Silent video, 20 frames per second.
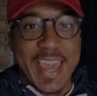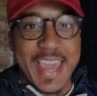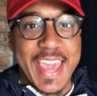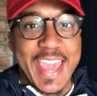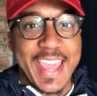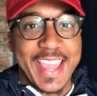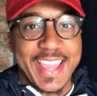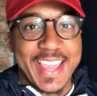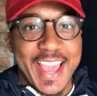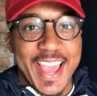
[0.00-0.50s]

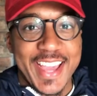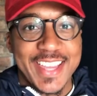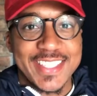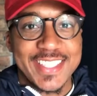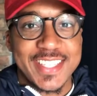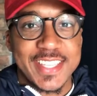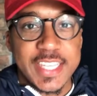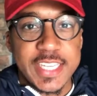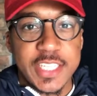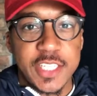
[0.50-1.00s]
Hey guys,
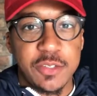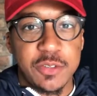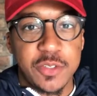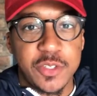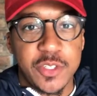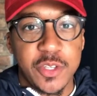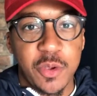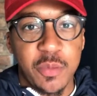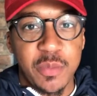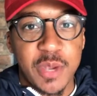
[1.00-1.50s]
thank you
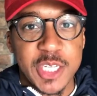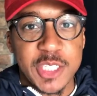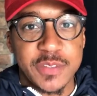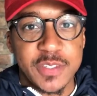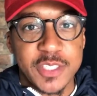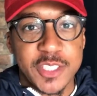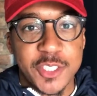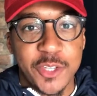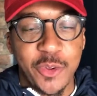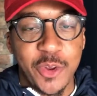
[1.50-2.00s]
so much for
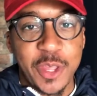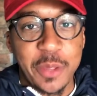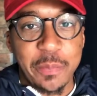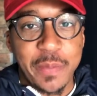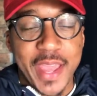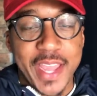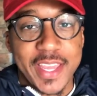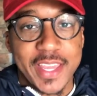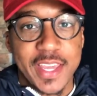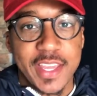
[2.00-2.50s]
tuning
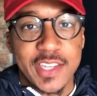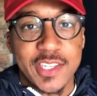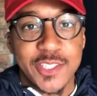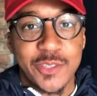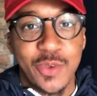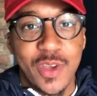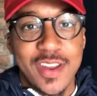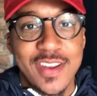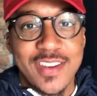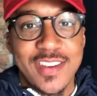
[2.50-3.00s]
back in
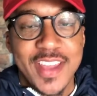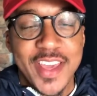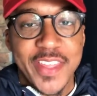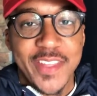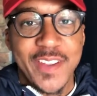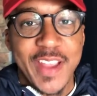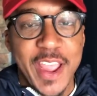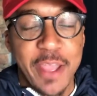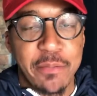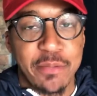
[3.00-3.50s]
to
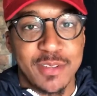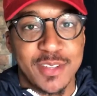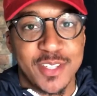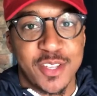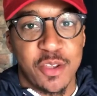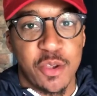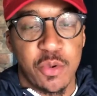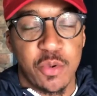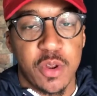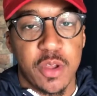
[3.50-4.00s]
another
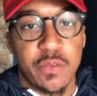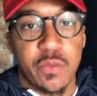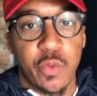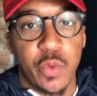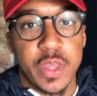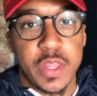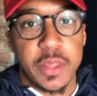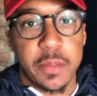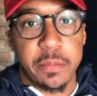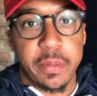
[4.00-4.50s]
episode of
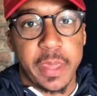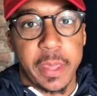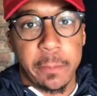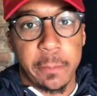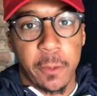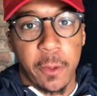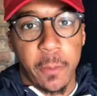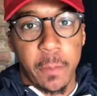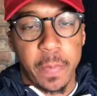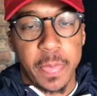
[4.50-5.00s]
We the
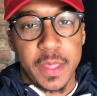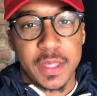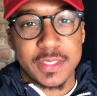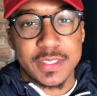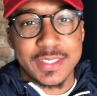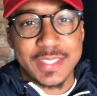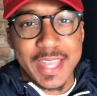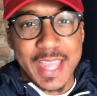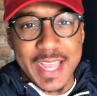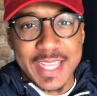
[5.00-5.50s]
People.
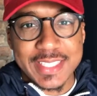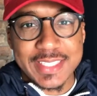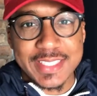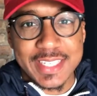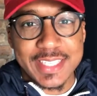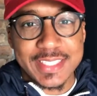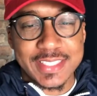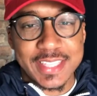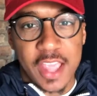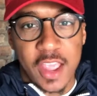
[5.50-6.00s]
Today I
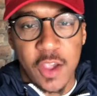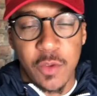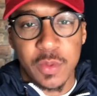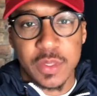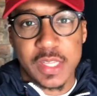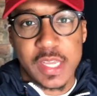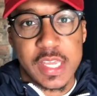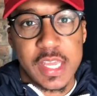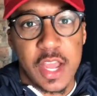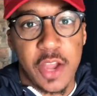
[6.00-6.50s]
sit down
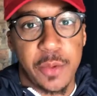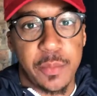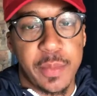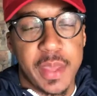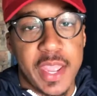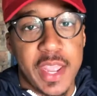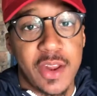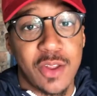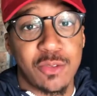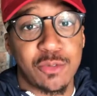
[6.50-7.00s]
with a young
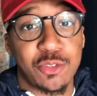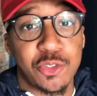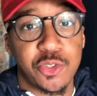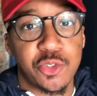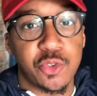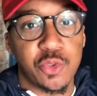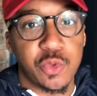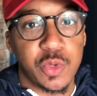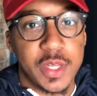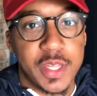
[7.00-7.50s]
man who
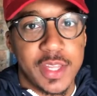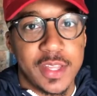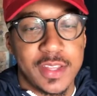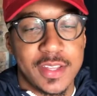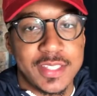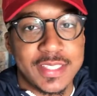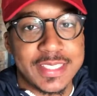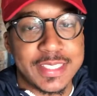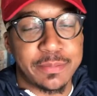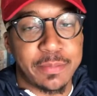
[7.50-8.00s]
truly
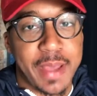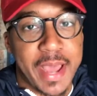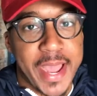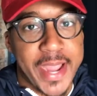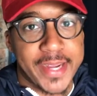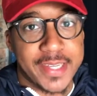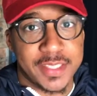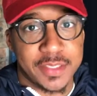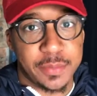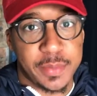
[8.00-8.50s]

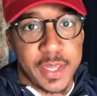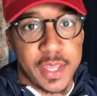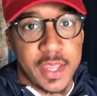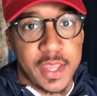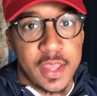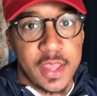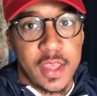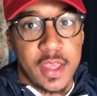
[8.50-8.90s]
inspires me.